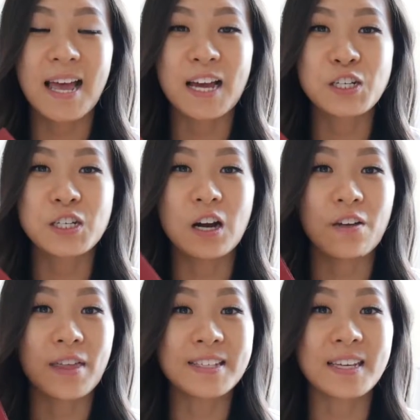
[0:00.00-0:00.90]
actually
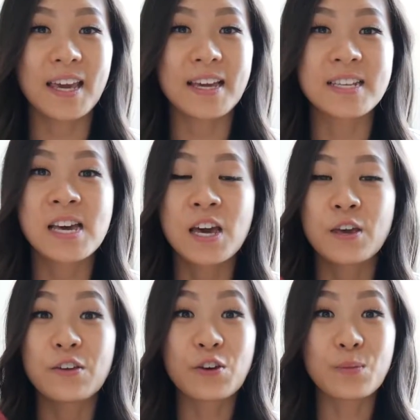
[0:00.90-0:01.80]
authenticates
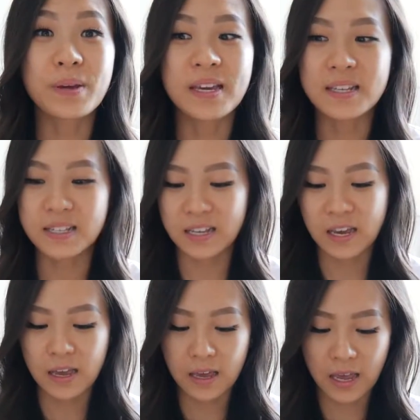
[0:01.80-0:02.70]
your piece.
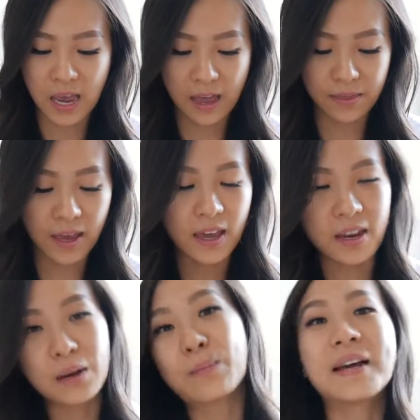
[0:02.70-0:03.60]
And
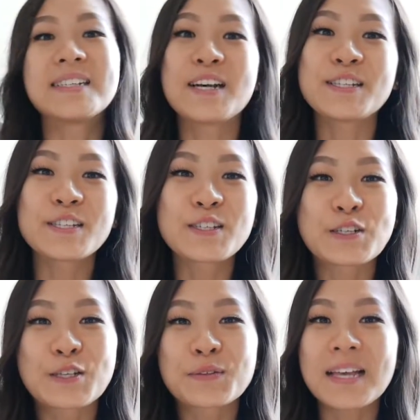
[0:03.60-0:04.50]
then my sales
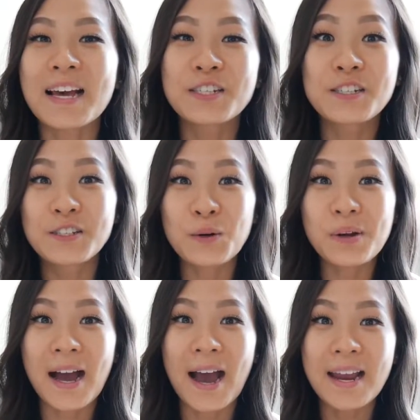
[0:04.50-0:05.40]
associate was actually so
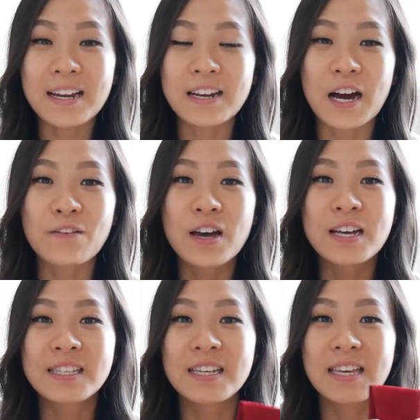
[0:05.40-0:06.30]
kind enough
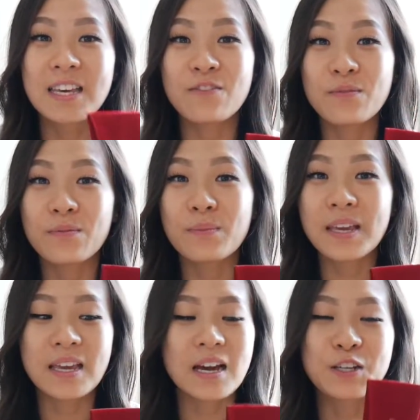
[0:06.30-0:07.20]
to give
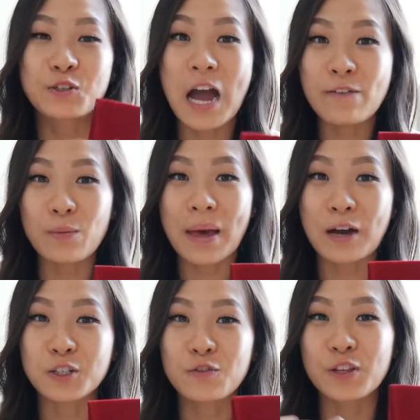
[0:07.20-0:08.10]
me a travel
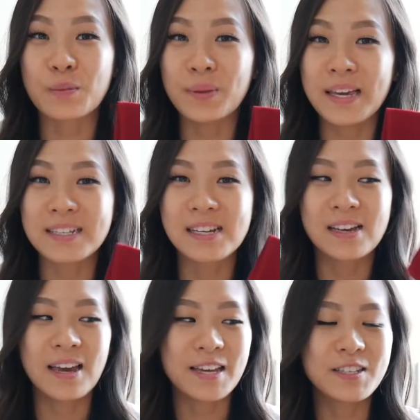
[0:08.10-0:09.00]
pouch for the piece.
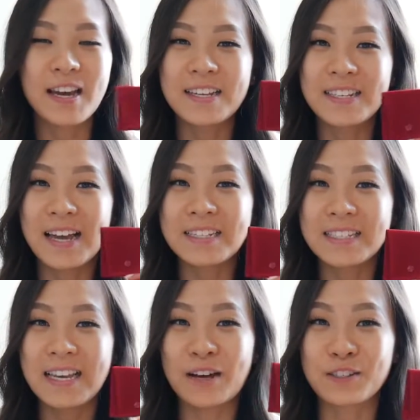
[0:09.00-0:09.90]
As you guys can
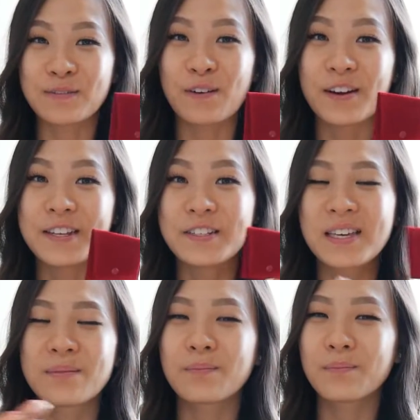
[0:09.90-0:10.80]
see how small it is,
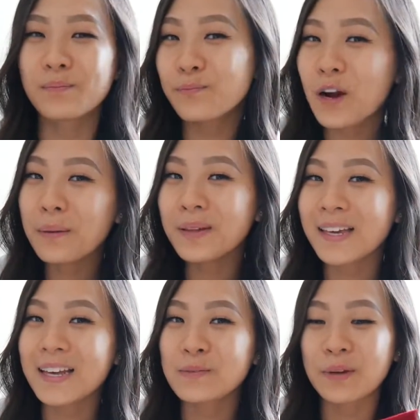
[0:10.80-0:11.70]
you can probably
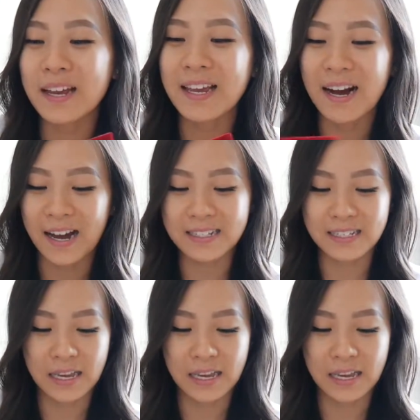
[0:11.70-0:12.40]
guess what I got.